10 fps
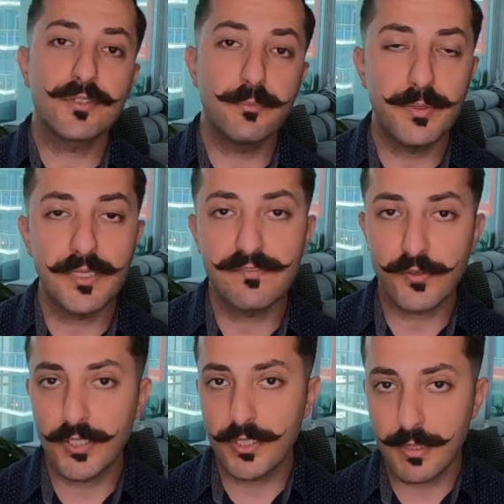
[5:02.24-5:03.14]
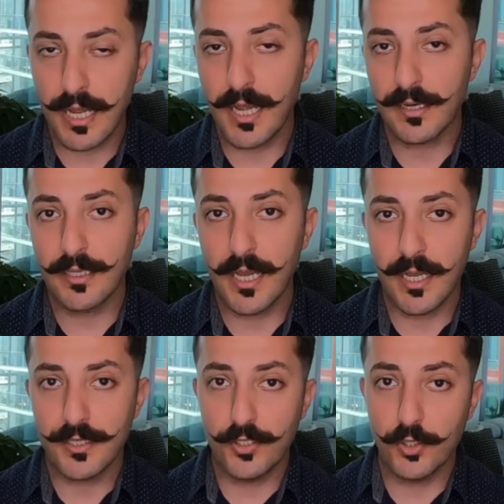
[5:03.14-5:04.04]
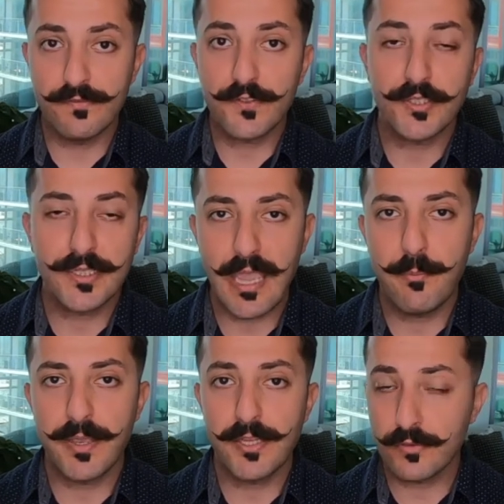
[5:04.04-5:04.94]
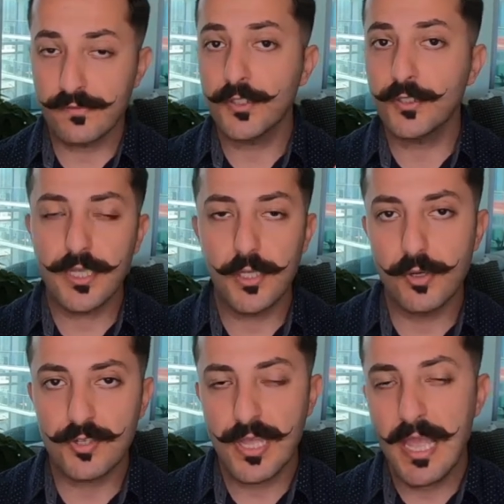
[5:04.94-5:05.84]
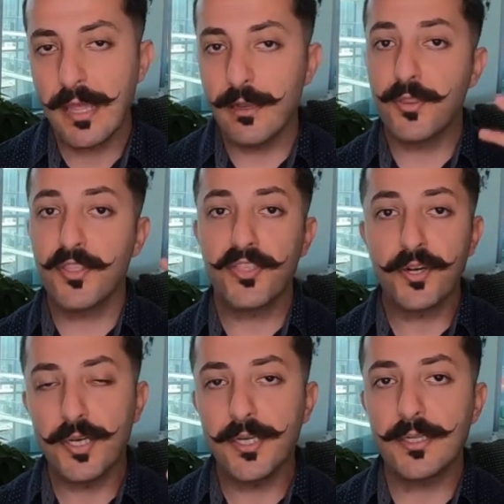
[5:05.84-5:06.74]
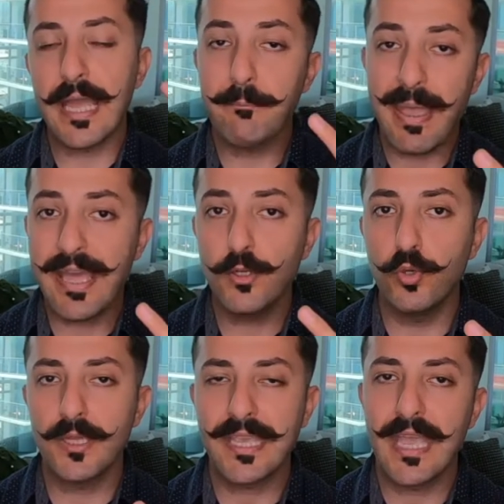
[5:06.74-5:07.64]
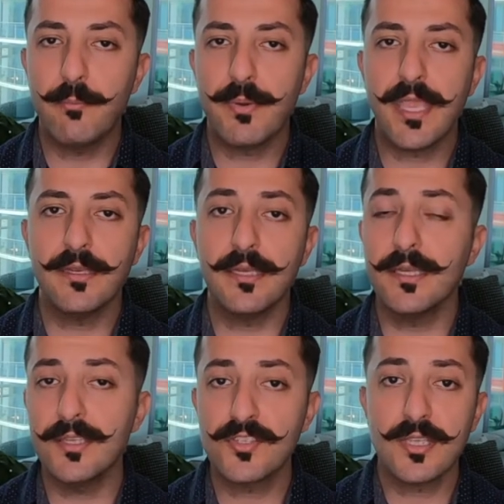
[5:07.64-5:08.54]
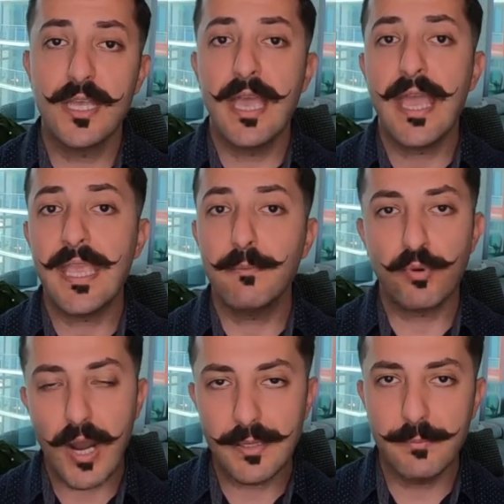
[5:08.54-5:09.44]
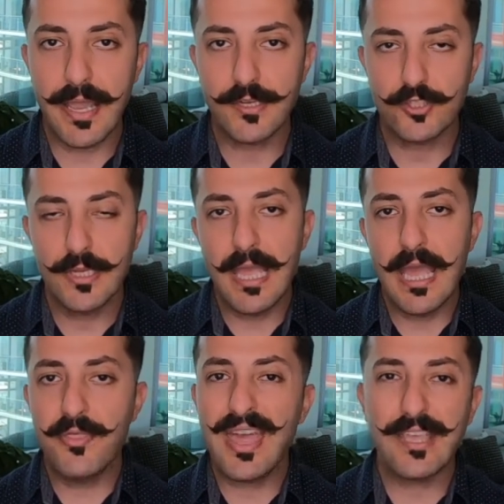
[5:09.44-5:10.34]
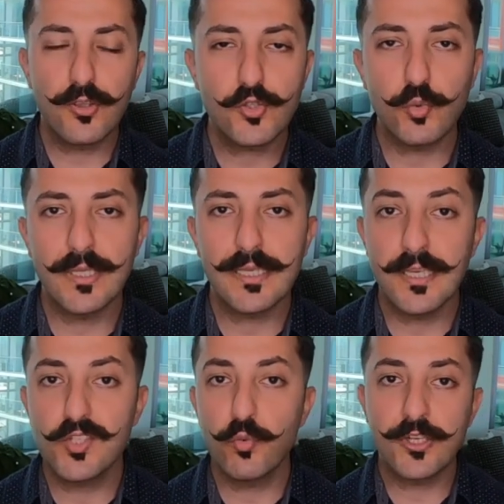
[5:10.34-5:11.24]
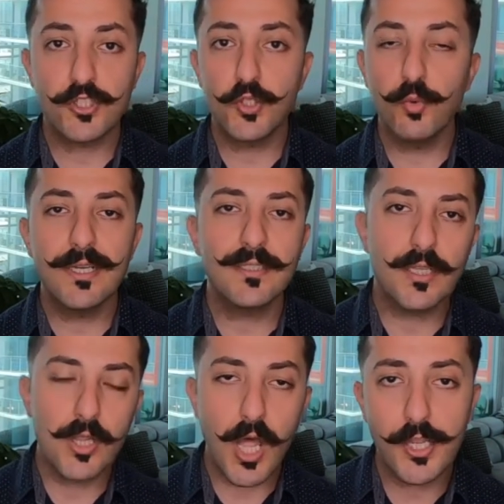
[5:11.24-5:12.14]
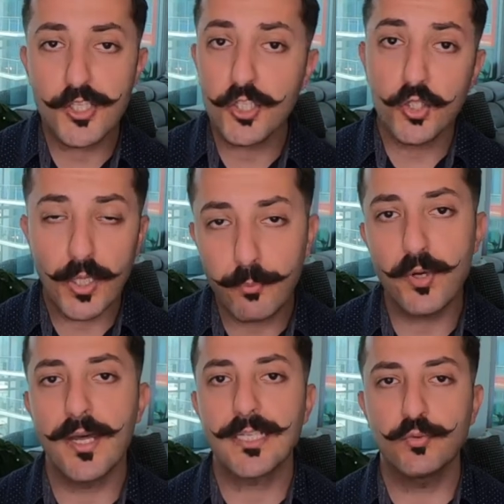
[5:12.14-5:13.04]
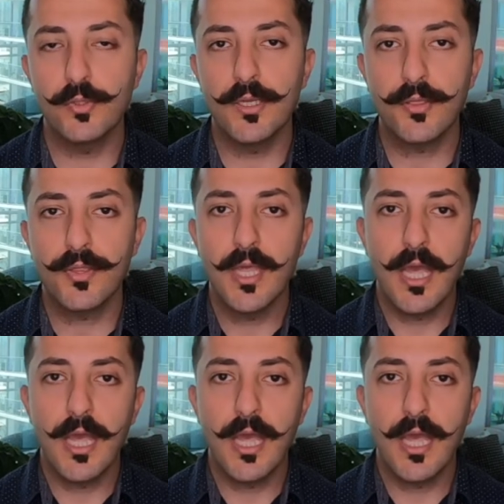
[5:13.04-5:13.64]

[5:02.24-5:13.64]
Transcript: to bid for your, for your campaigns or for your keywords. Now, the third manual campaign is a broad match, and that usually is what you would launch your product with